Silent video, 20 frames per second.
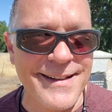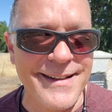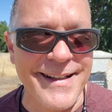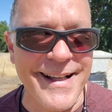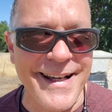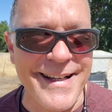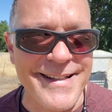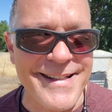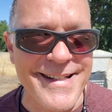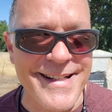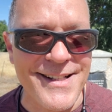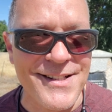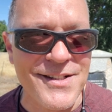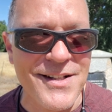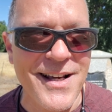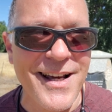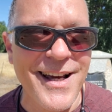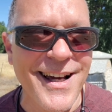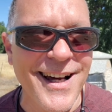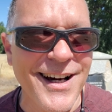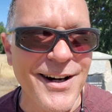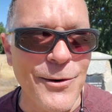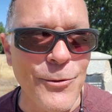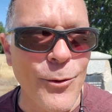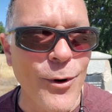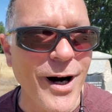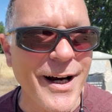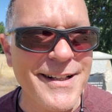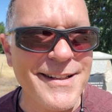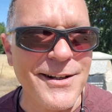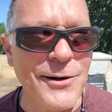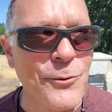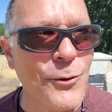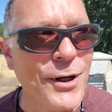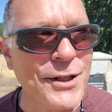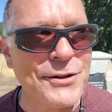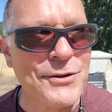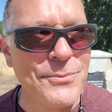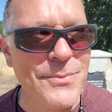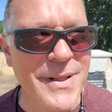They yes, white
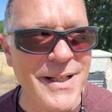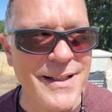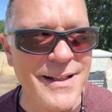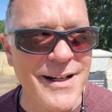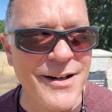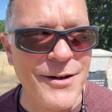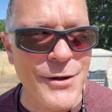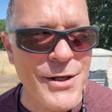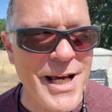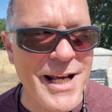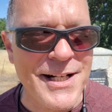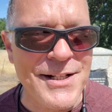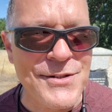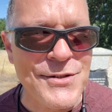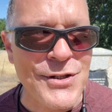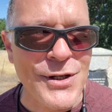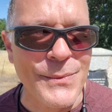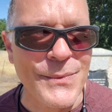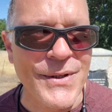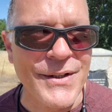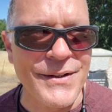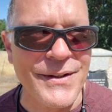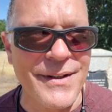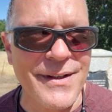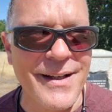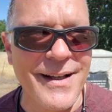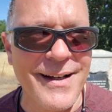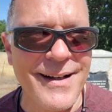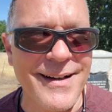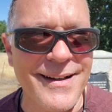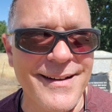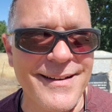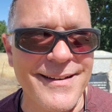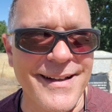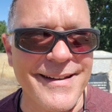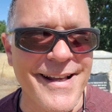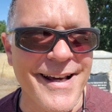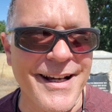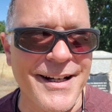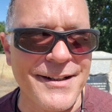want to be creating something
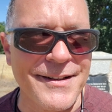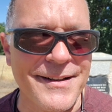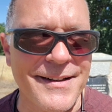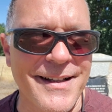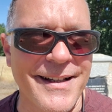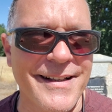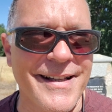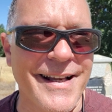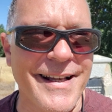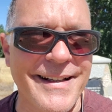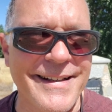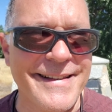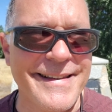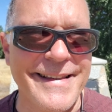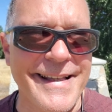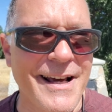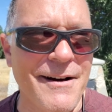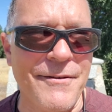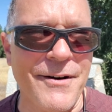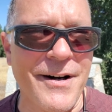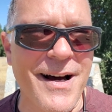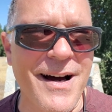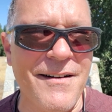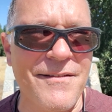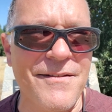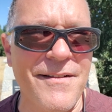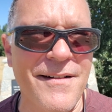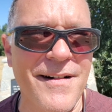that they that they never have